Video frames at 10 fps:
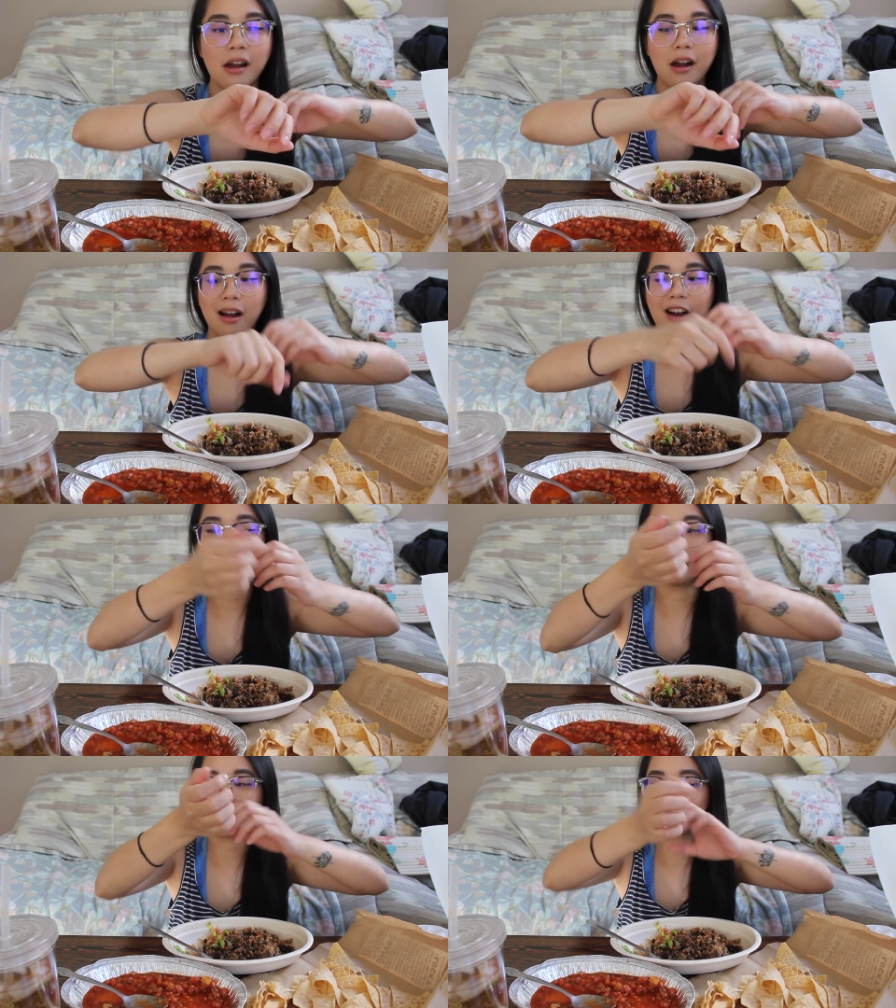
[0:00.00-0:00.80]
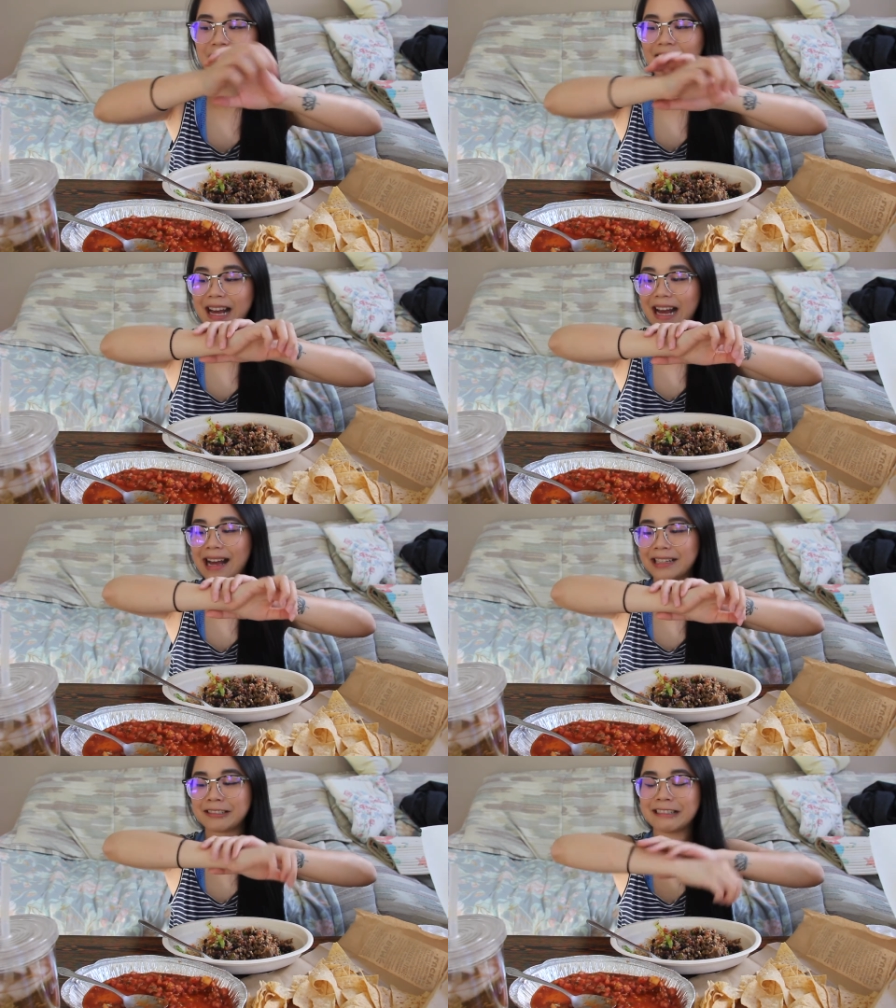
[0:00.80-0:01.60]
Um, which
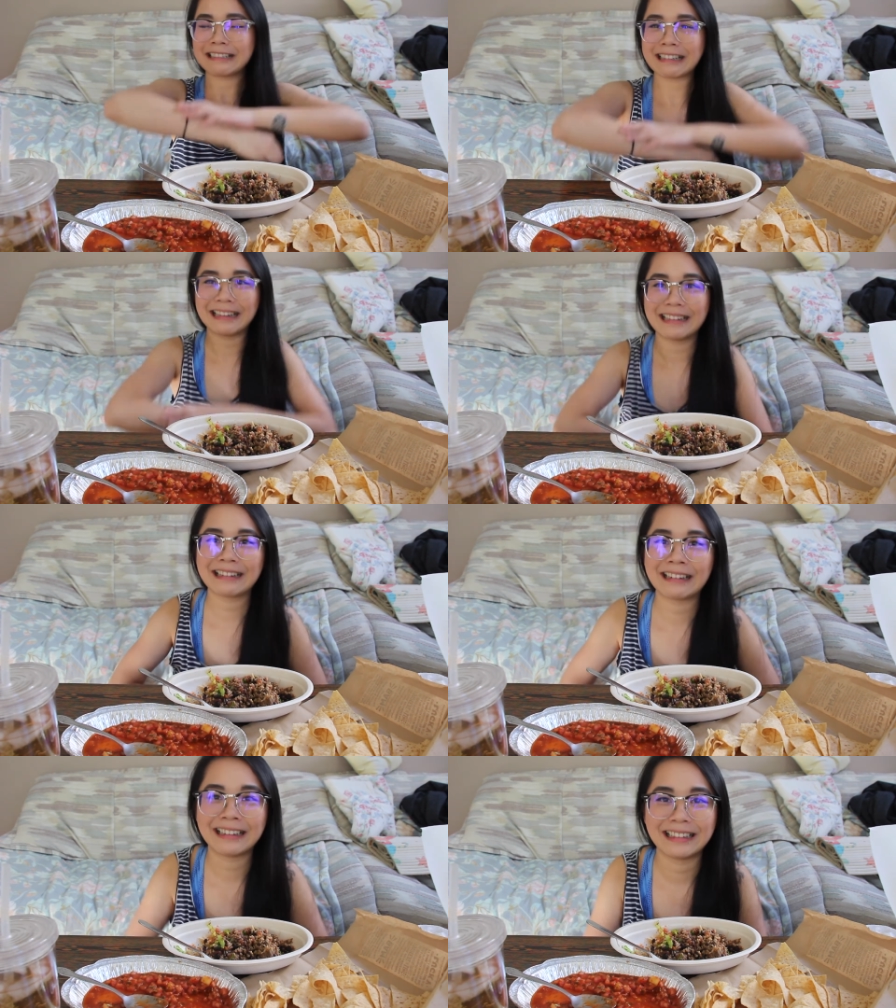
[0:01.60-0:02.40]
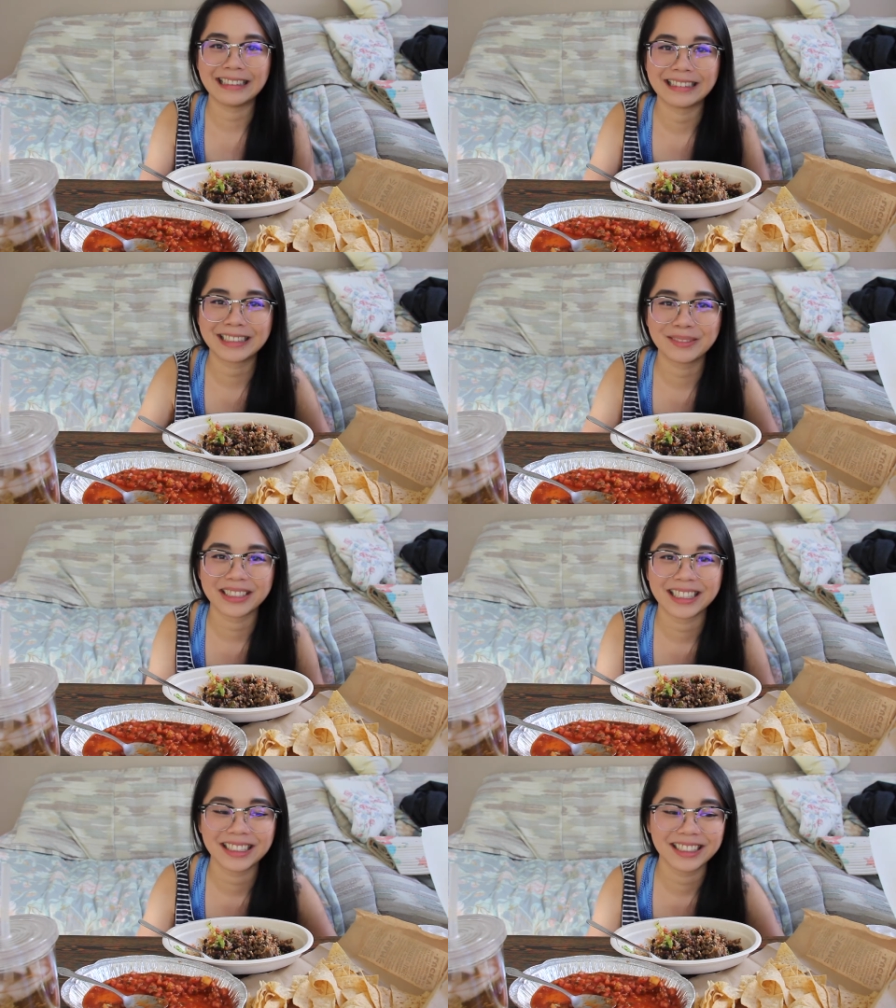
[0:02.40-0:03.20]
actually kind of hurts
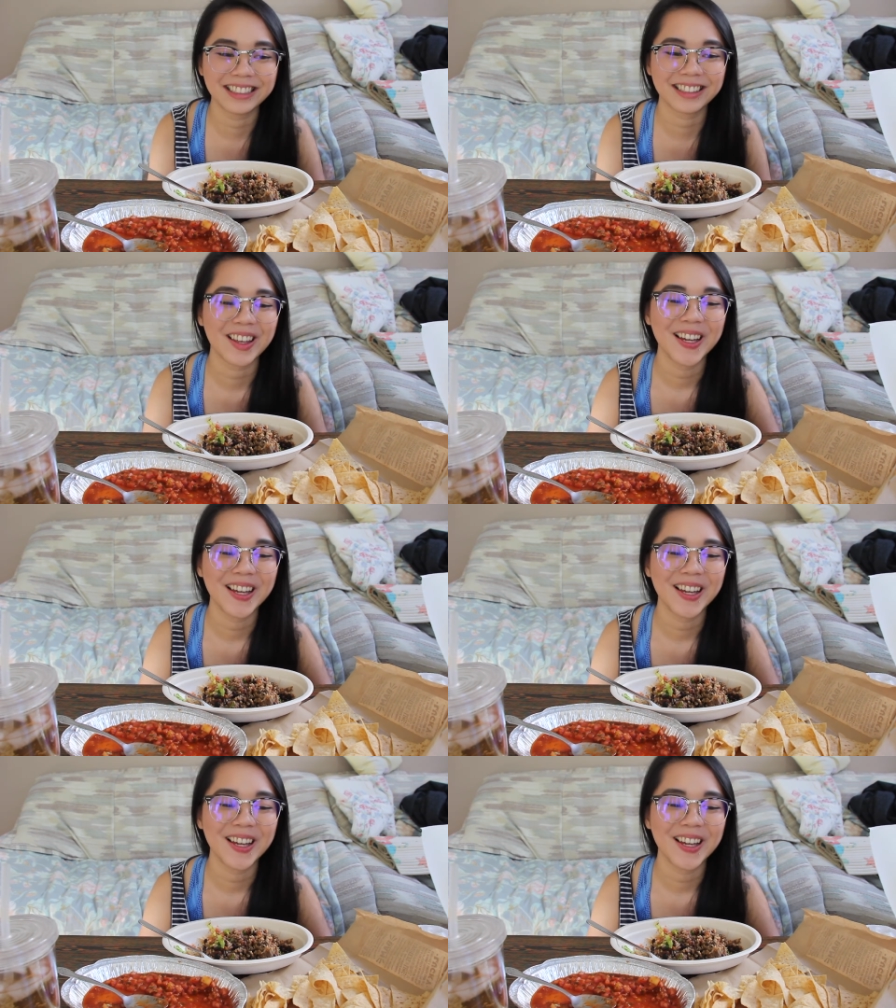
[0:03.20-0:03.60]
because